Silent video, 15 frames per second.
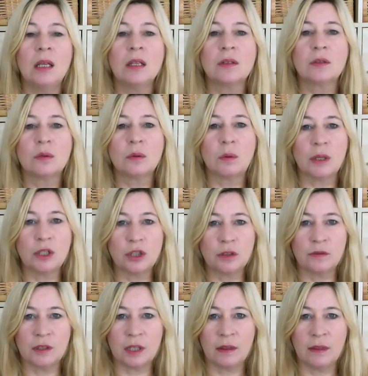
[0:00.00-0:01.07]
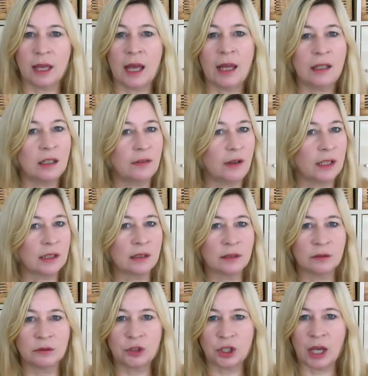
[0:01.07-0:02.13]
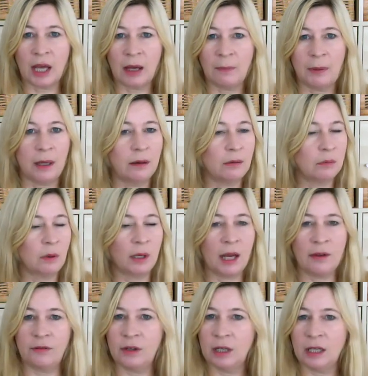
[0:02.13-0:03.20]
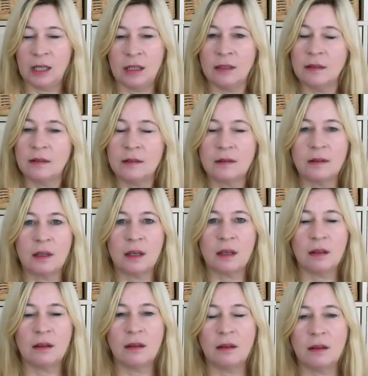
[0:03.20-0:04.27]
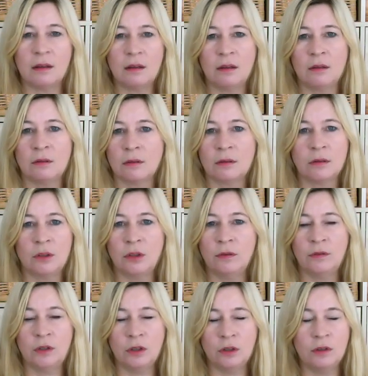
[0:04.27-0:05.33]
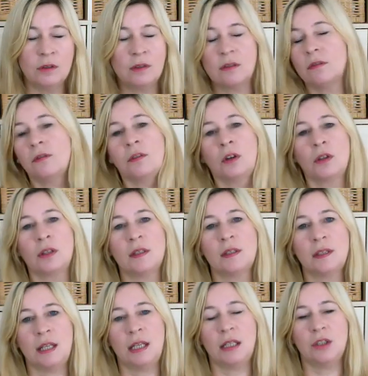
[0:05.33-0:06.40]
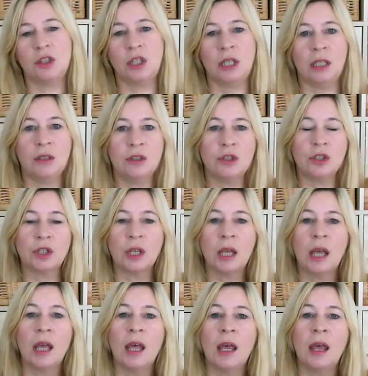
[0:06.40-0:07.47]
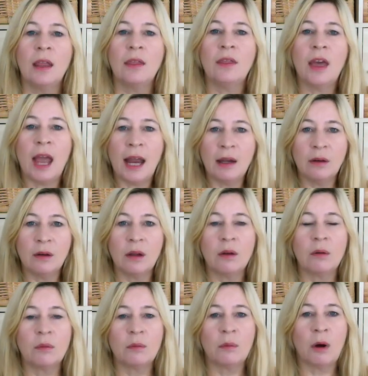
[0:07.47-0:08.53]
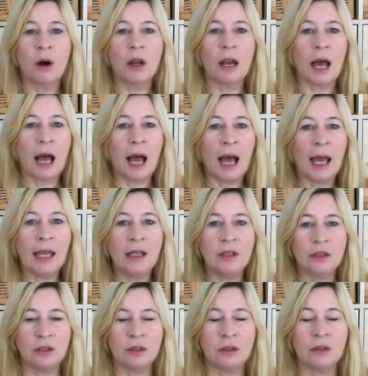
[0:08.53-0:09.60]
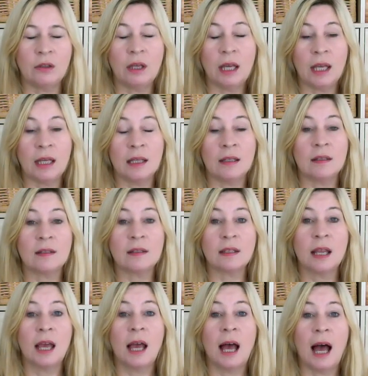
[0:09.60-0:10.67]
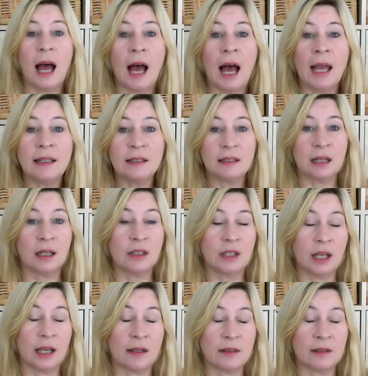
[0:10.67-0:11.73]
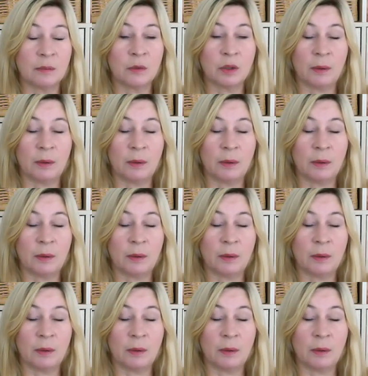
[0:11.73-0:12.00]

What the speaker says: so once you've done that and you've had a little chat about whatever it is that you've used for the state change, then what I do is I start to ask them